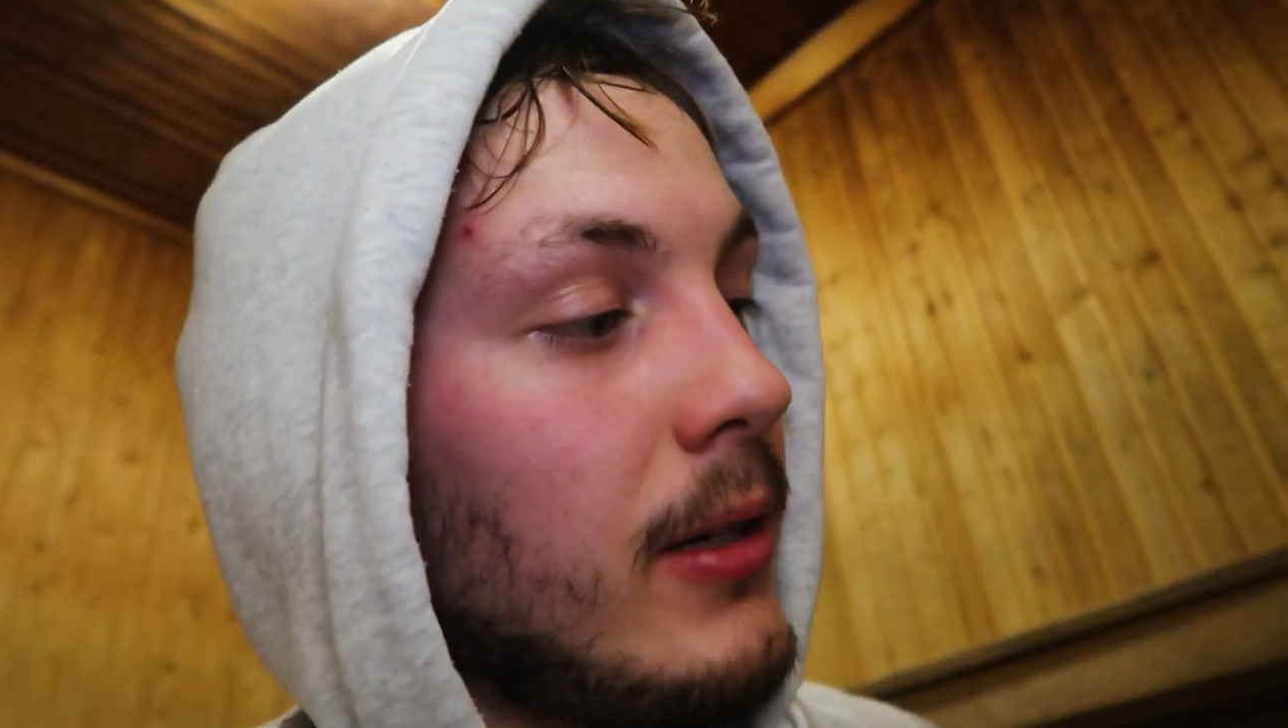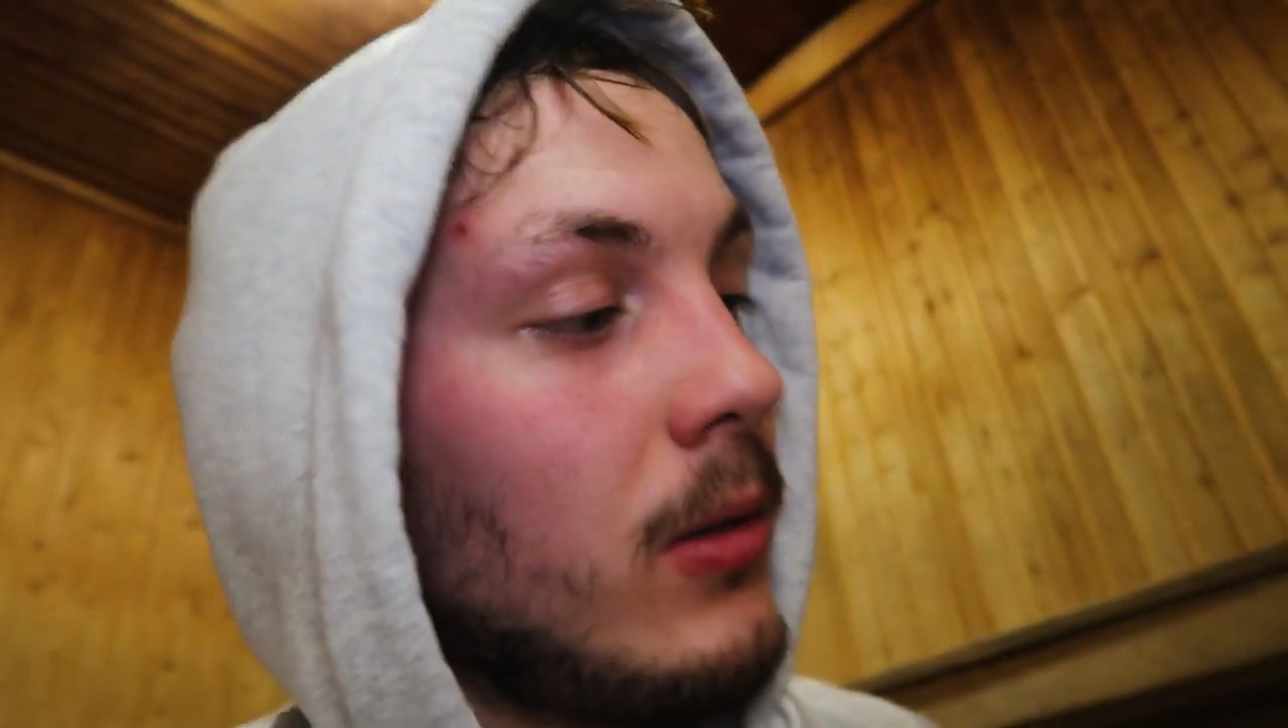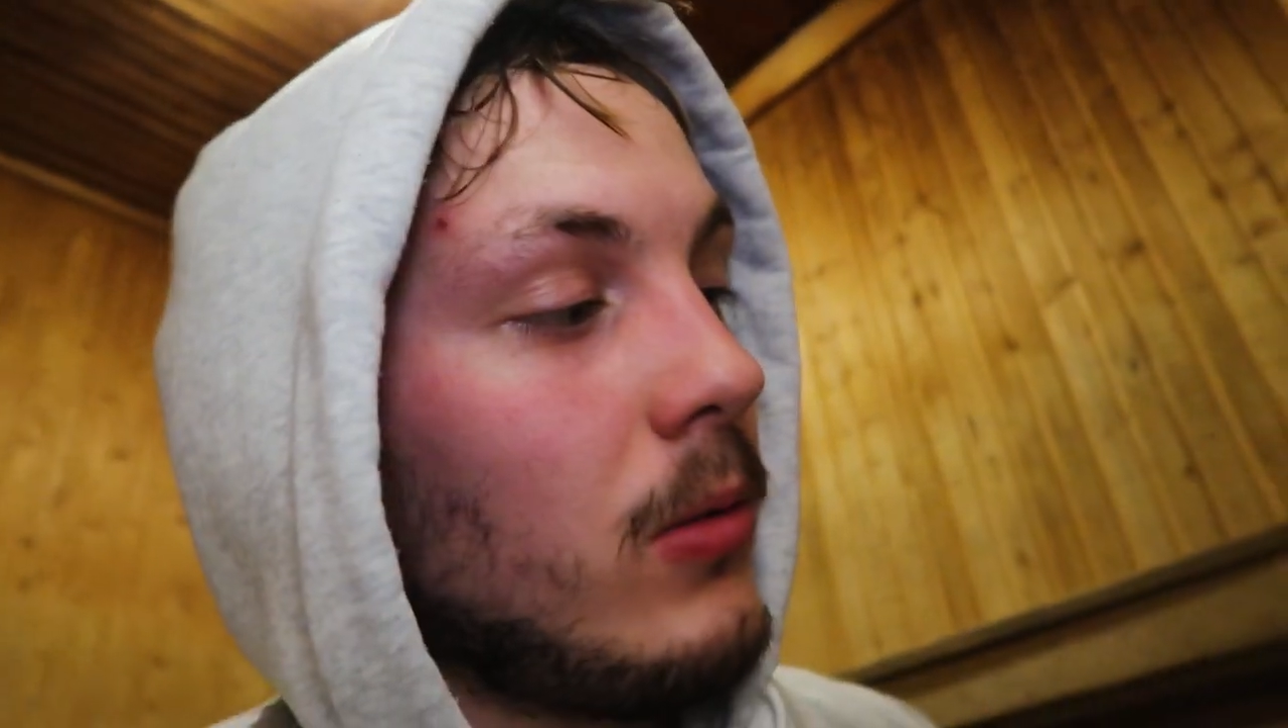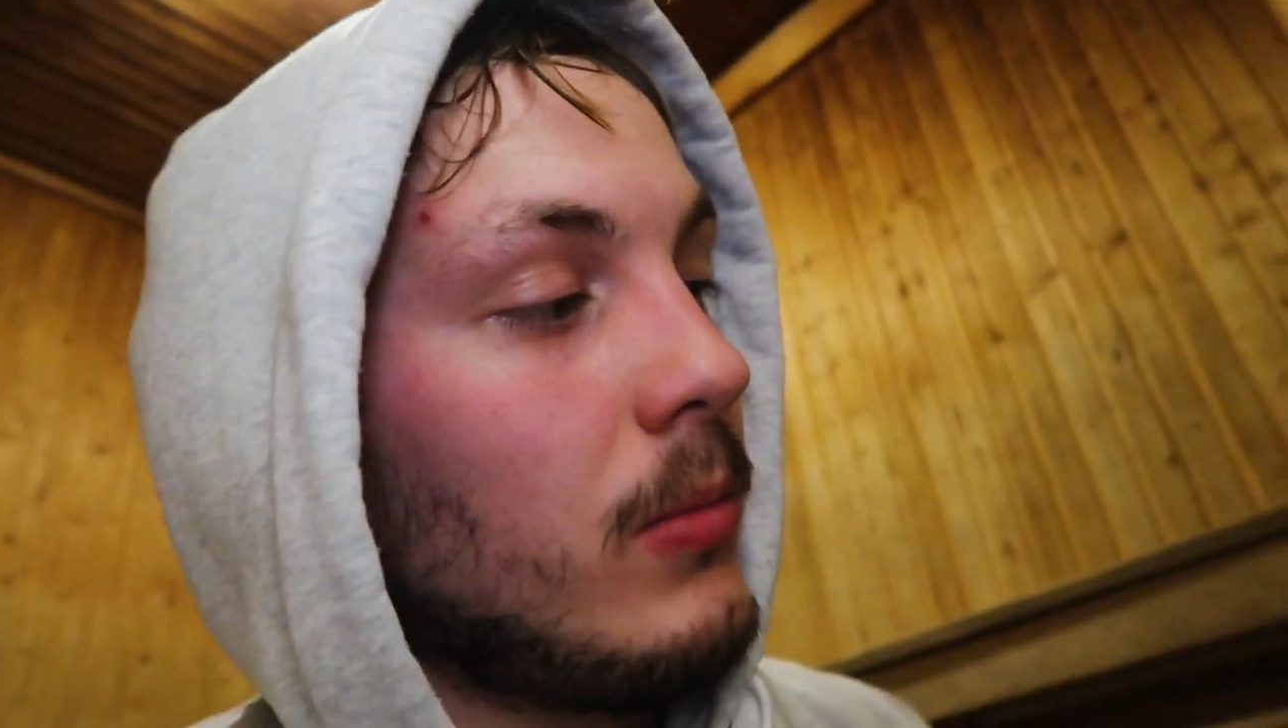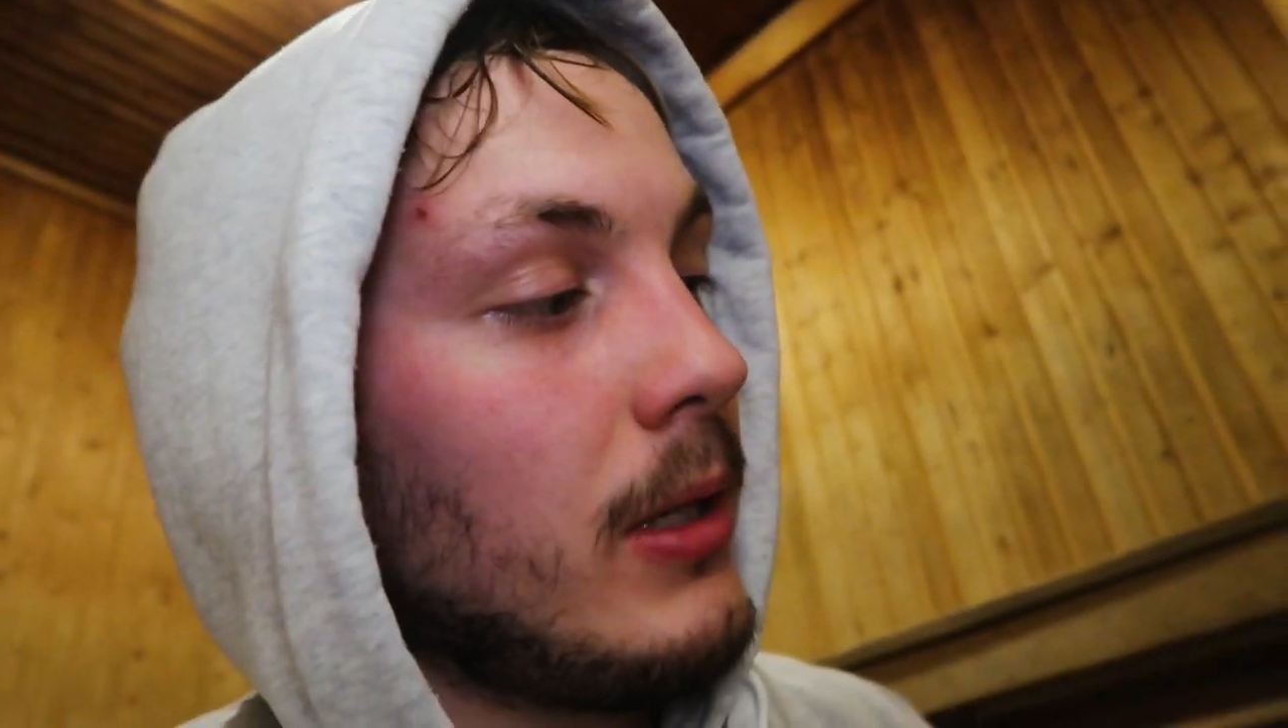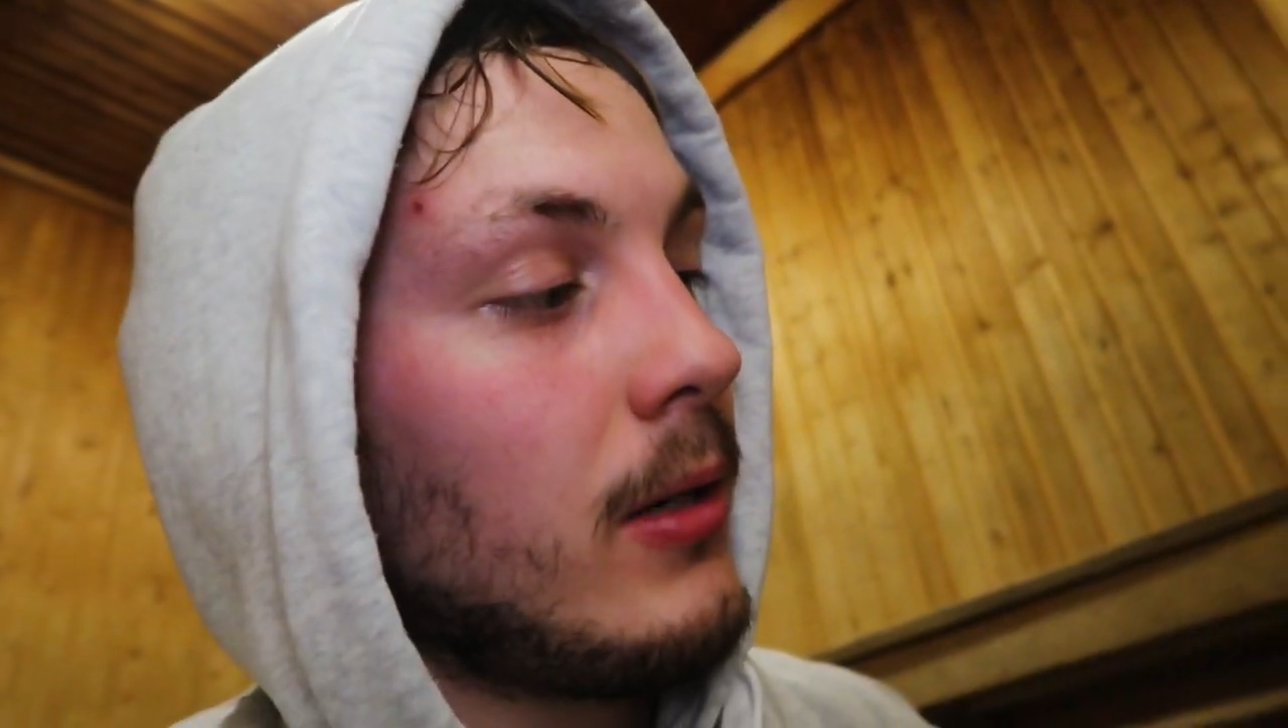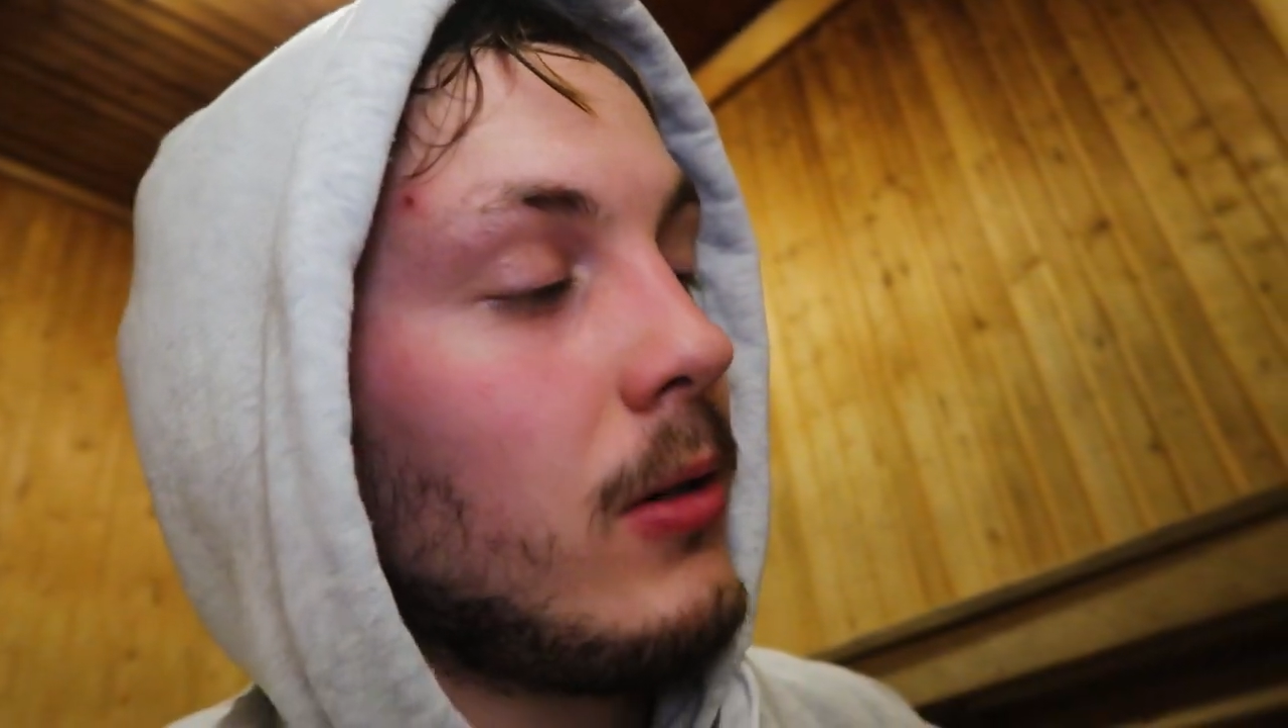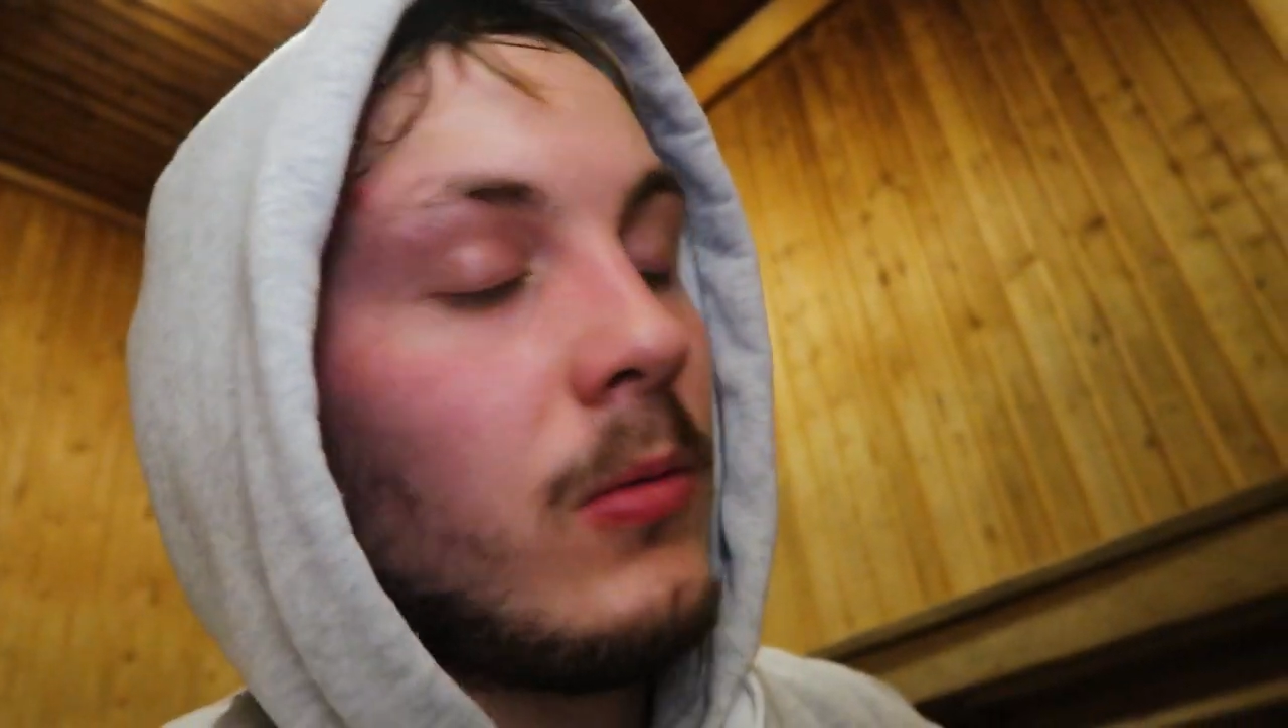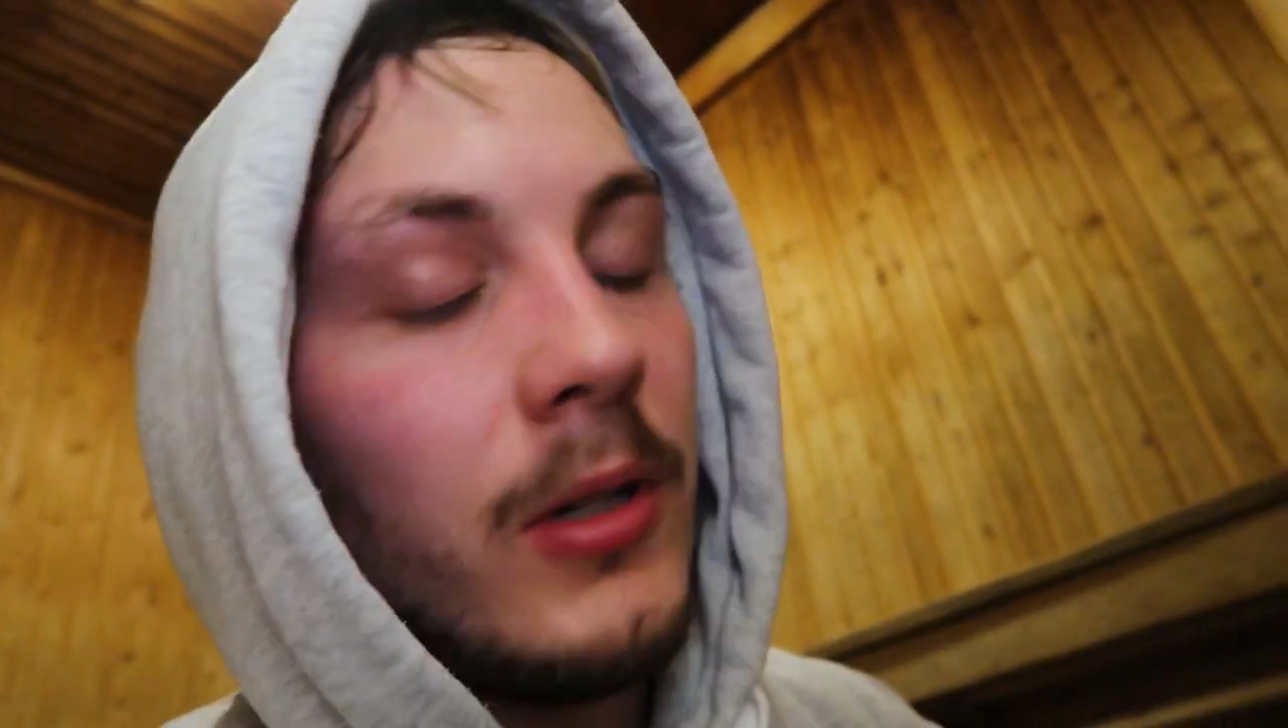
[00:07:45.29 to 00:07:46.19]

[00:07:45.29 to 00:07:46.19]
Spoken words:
goal